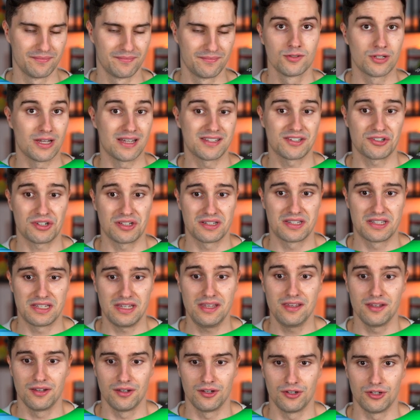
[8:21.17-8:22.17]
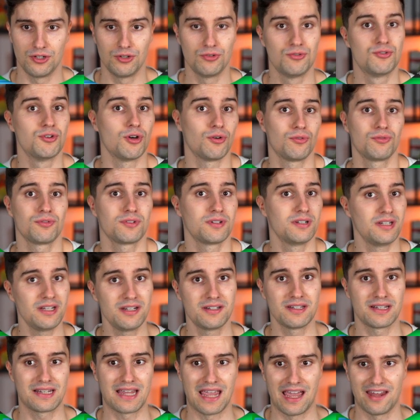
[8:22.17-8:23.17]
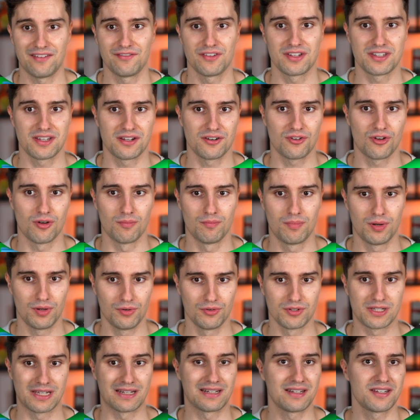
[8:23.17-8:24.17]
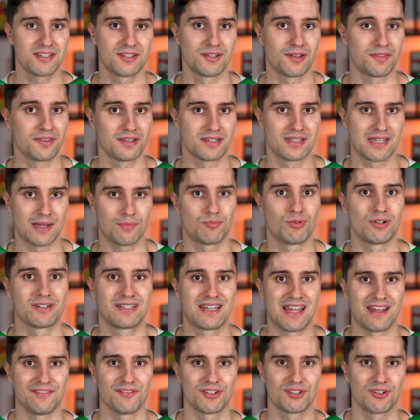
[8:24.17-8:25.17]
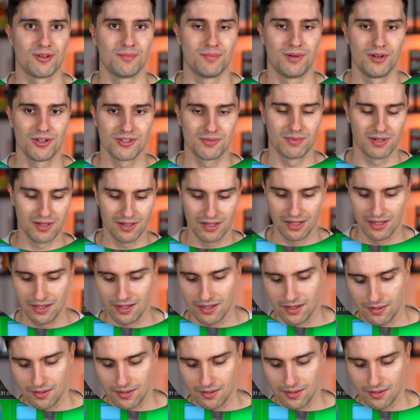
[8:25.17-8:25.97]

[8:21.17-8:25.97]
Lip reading: So as you can see, you don't need a canvas in Compose, at least not the separate canvas composable,